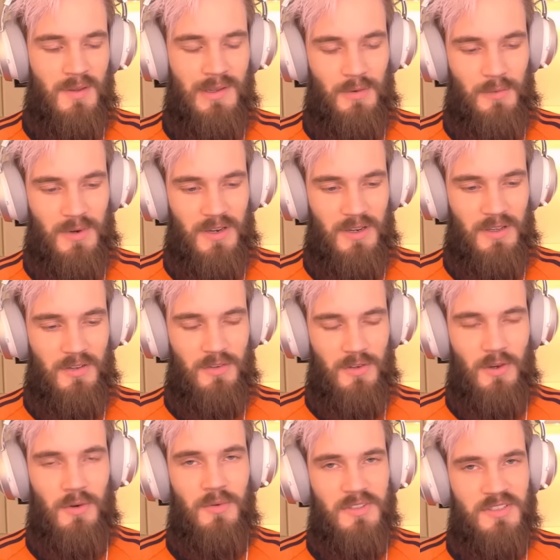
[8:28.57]
Already, you
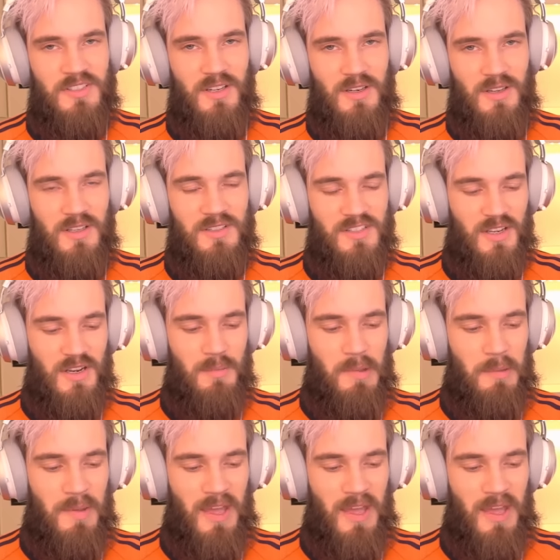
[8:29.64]
know, it's gonna be